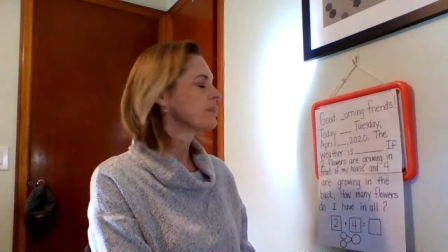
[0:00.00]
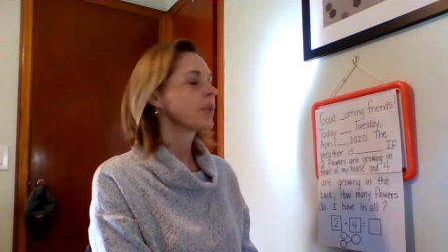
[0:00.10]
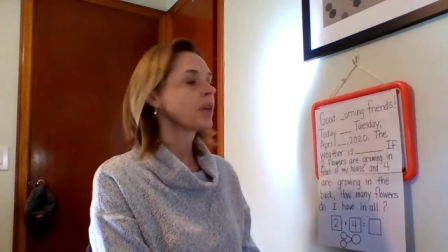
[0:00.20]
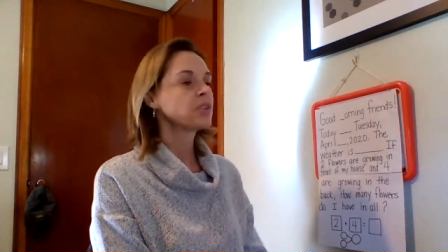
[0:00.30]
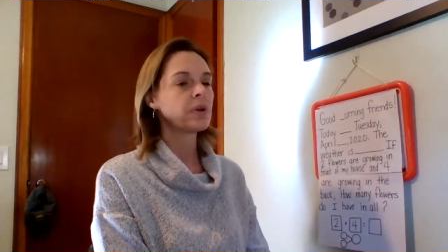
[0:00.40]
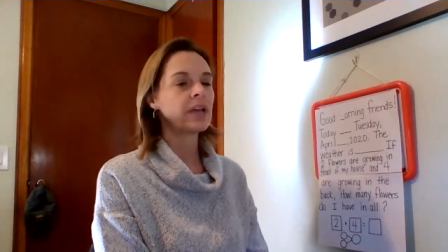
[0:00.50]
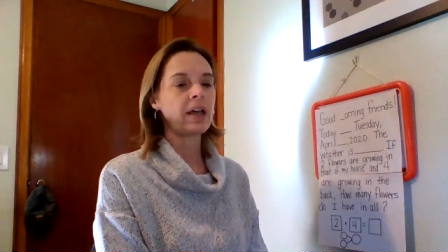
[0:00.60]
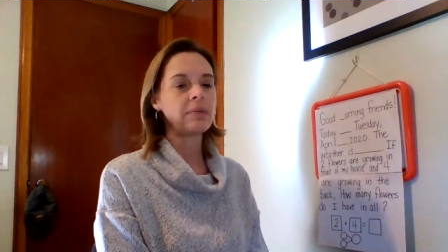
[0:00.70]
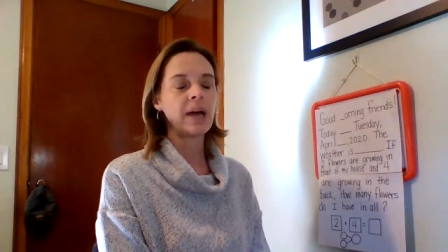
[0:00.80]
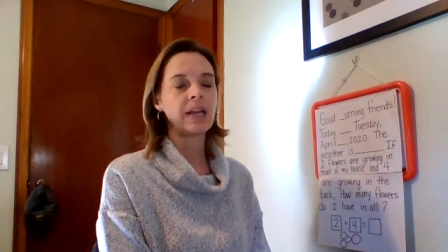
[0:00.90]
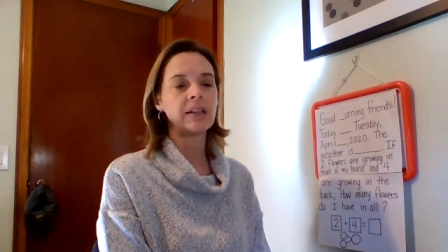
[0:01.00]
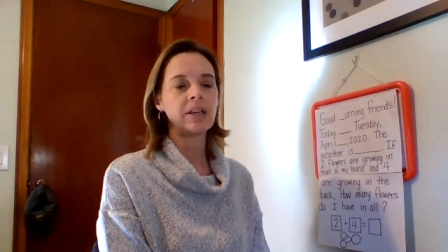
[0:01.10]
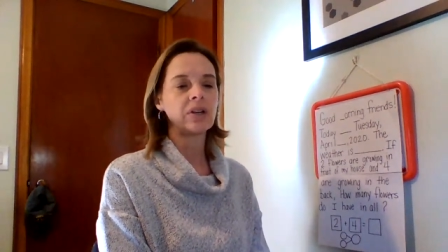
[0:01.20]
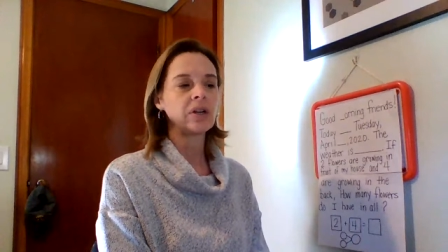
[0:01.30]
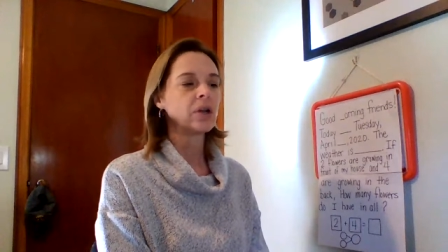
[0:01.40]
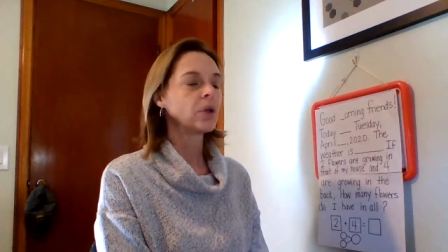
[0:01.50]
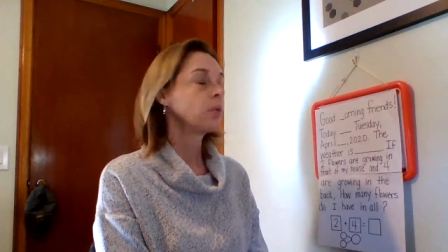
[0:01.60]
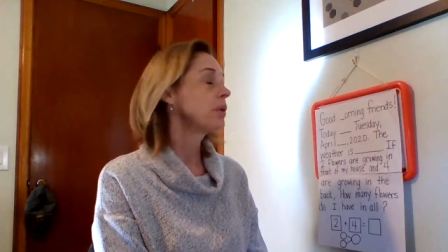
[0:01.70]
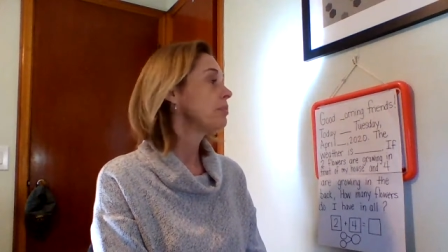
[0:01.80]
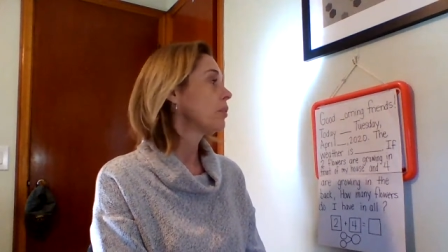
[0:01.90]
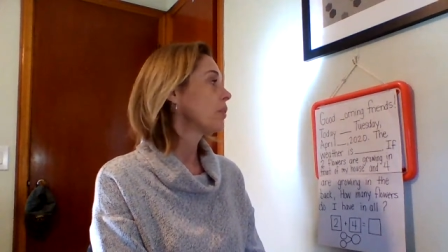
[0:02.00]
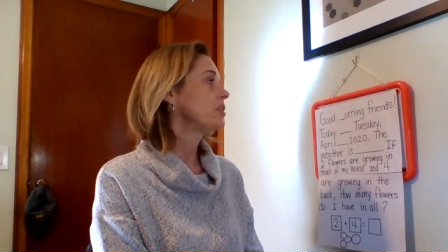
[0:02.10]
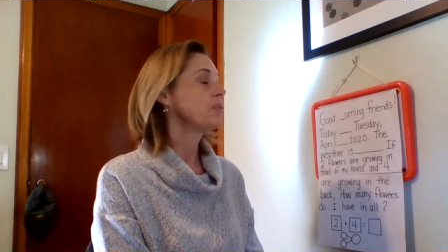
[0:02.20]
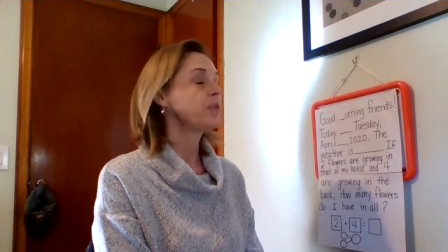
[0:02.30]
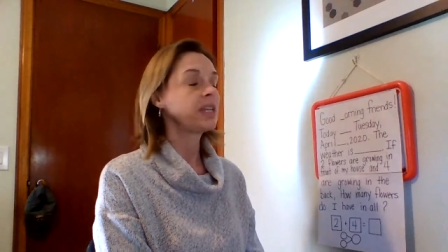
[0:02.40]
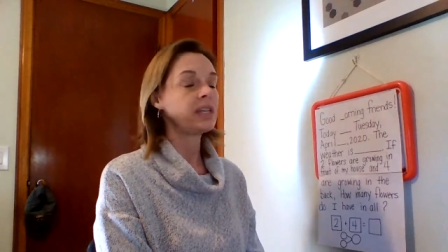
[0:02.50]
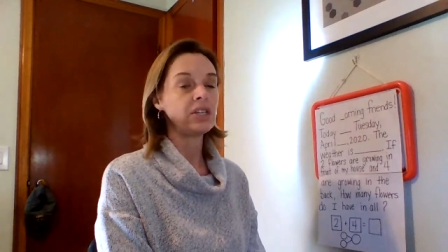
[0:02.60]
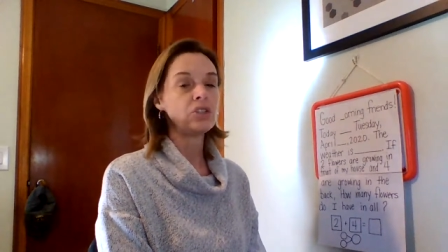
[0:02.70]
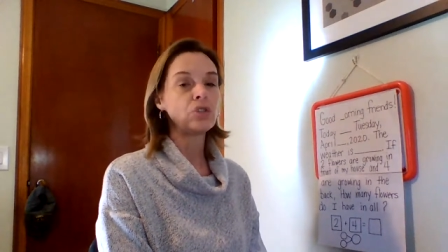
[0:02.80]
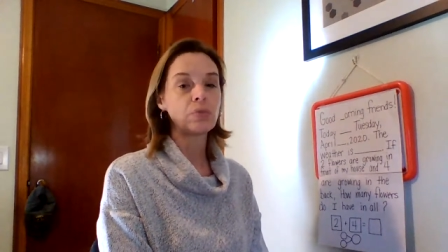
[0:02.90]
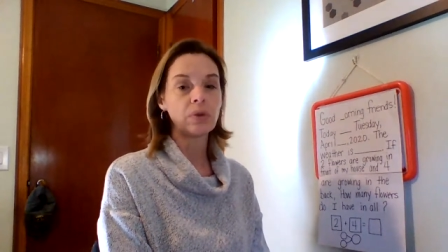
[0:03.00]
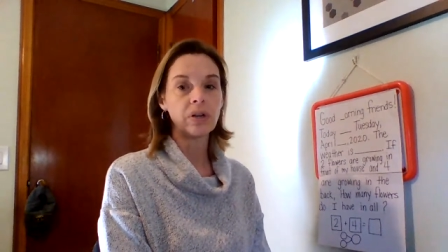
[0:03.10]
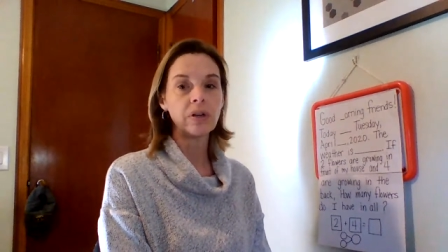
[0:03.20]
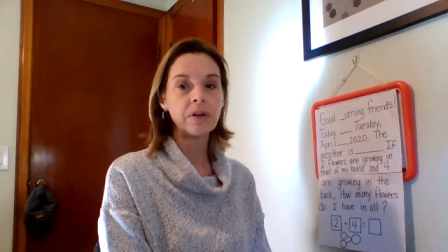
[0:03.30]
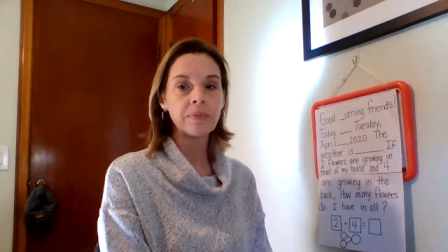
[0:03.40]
So again, my leader would point to each word.